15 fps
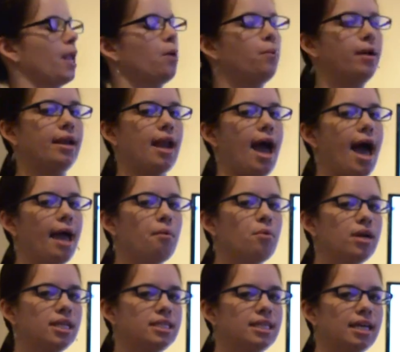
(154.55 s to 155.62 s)
when I
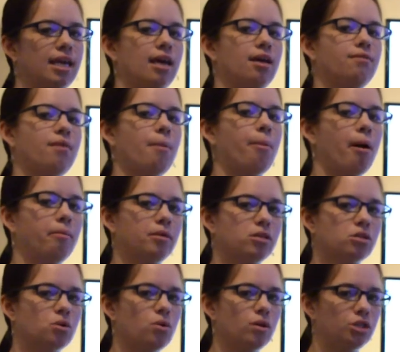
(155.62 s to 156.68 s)
wanted to give a public
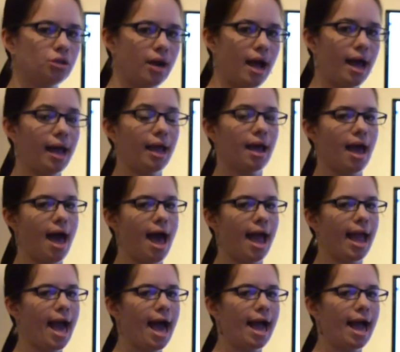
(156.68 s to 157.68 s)
school a try, I